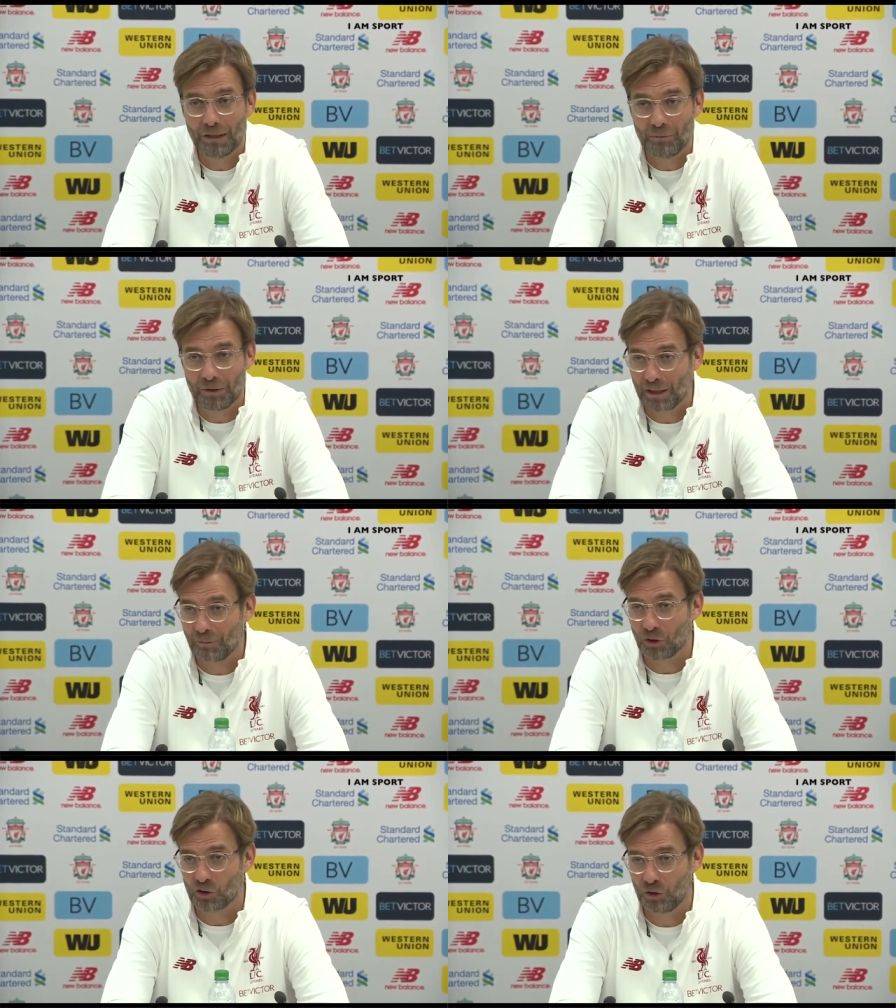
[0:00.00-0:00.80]
Maybe,
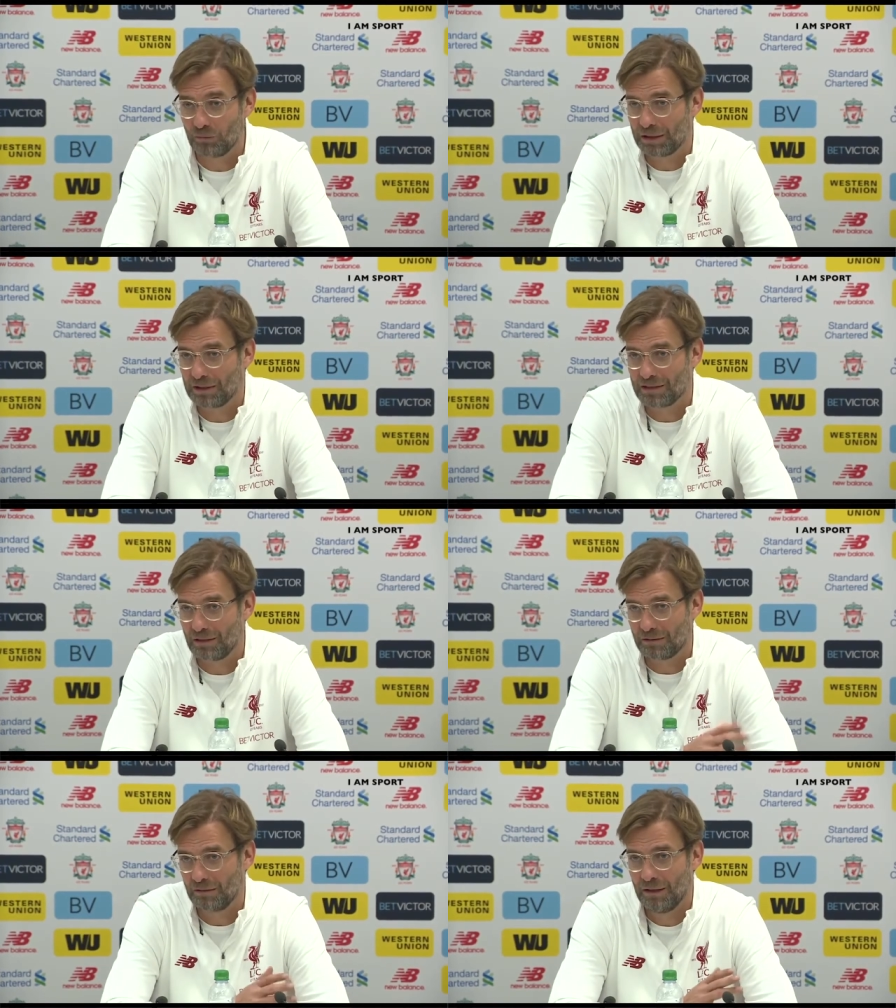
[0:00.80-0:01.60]
I'm not sure, but
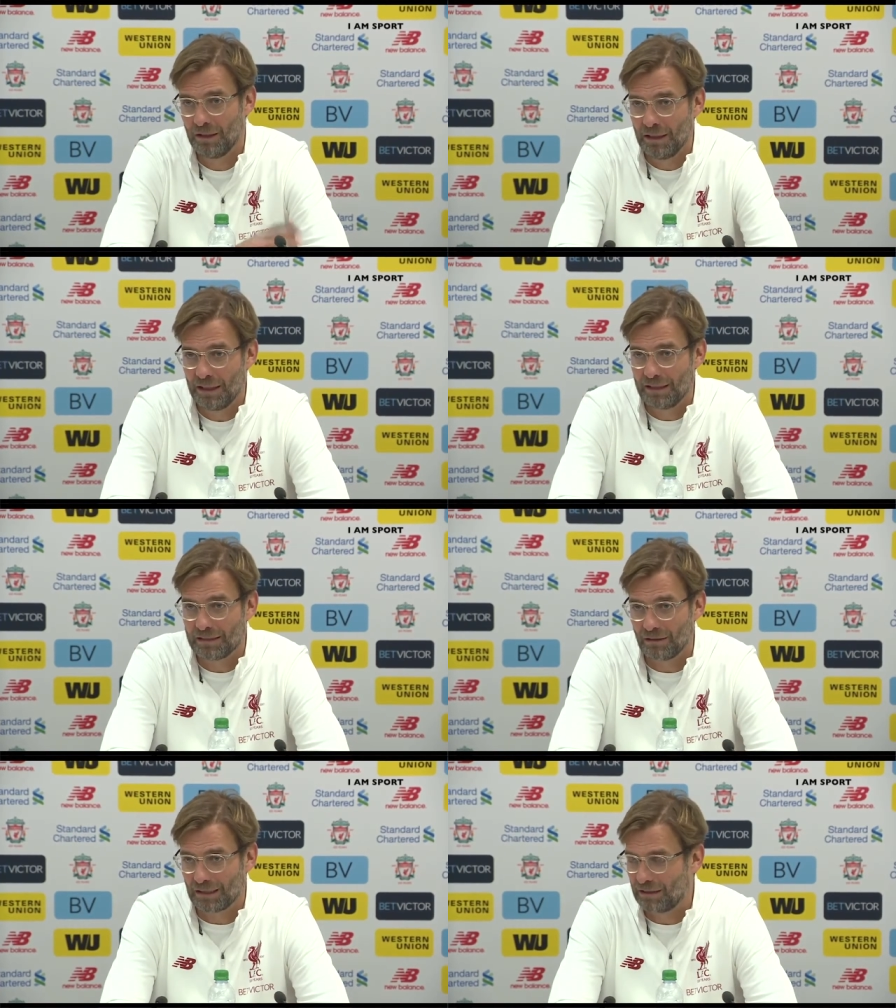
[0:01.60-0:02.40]
it's not
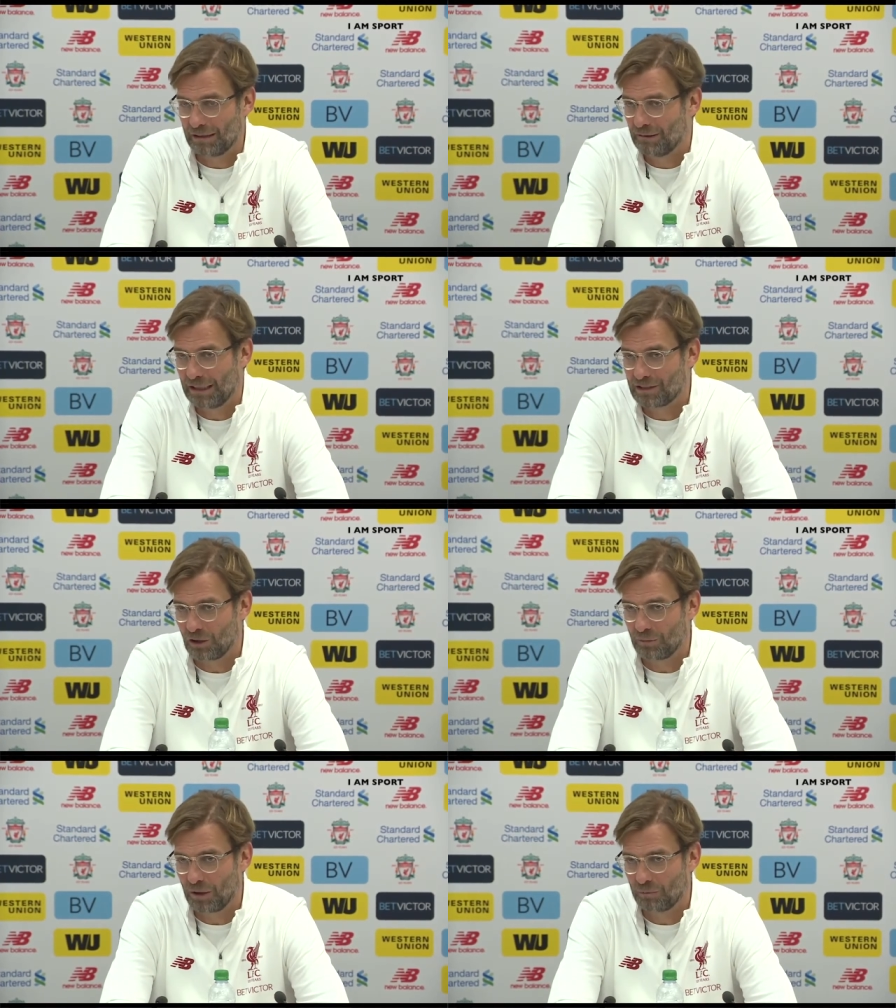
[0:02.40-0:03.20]

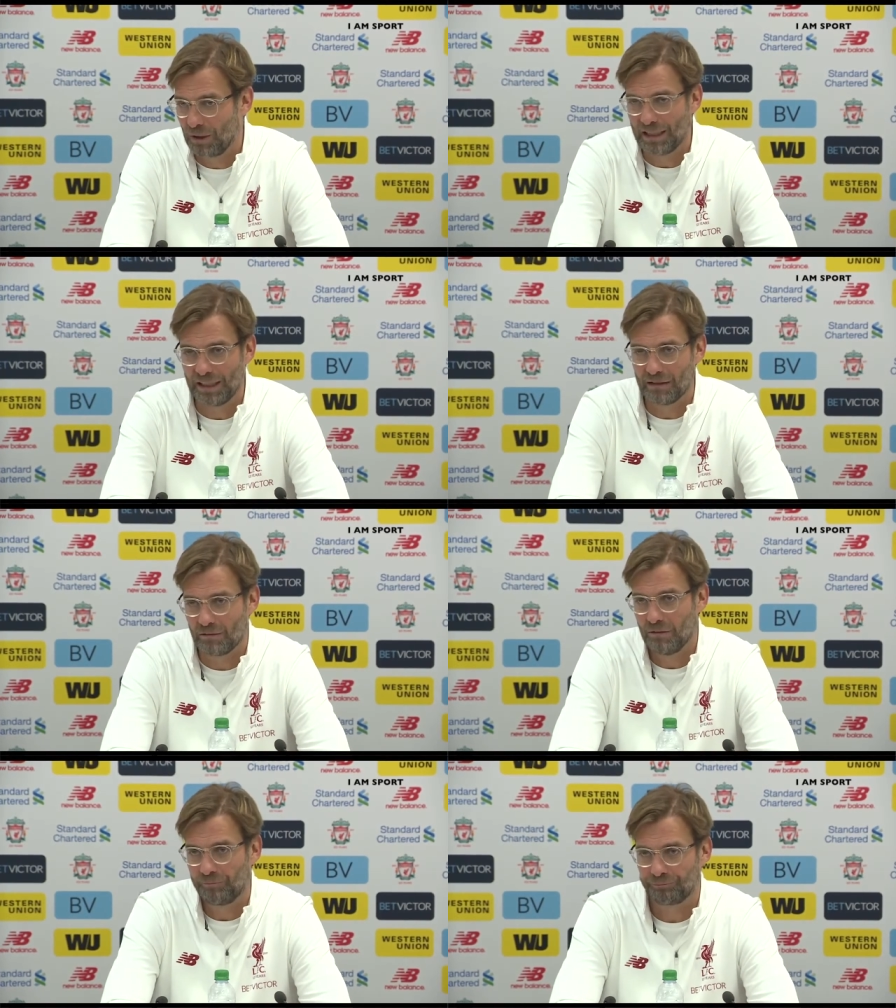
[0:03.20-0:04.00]
about money. Yeah?
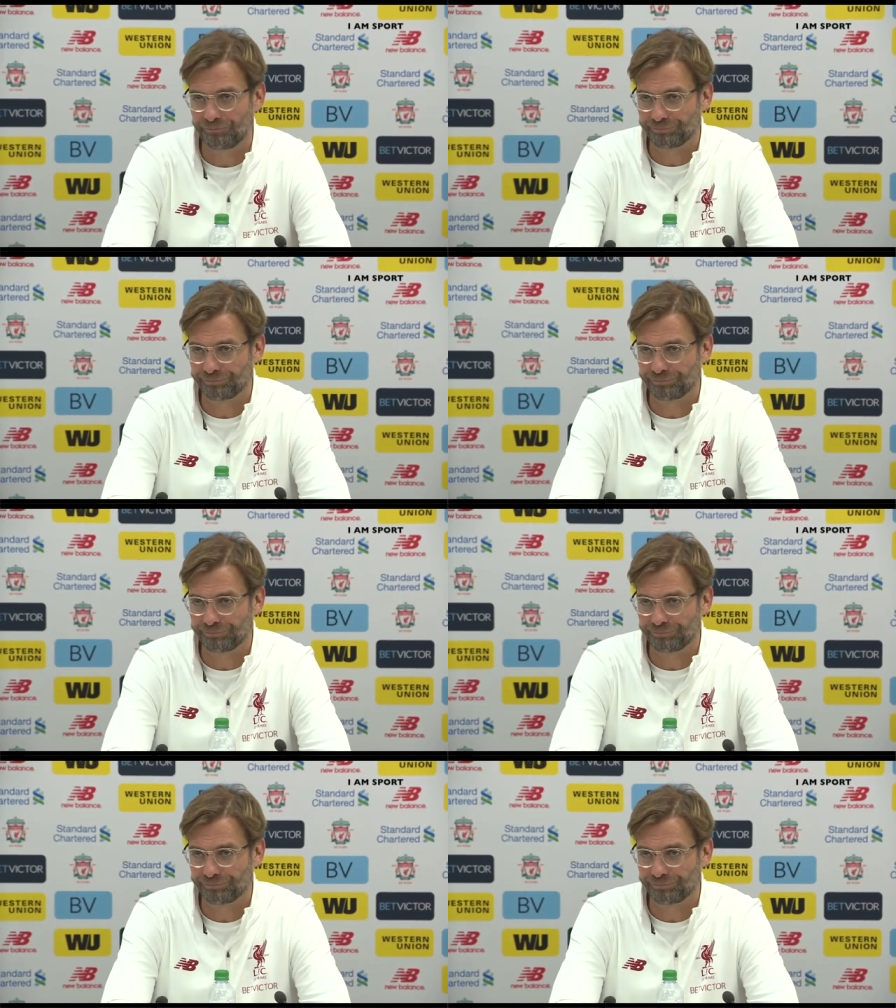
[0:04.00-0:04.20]
So